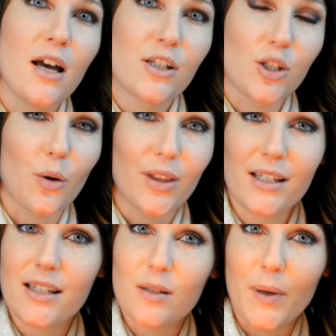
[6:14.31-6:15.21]
So
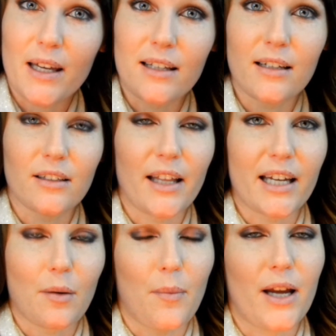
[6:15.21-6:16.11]
this has been
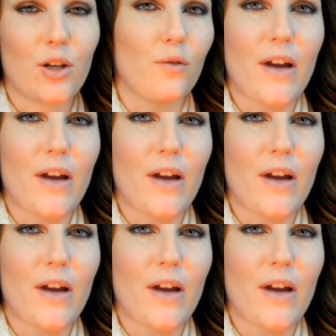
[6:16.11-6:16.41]
like my new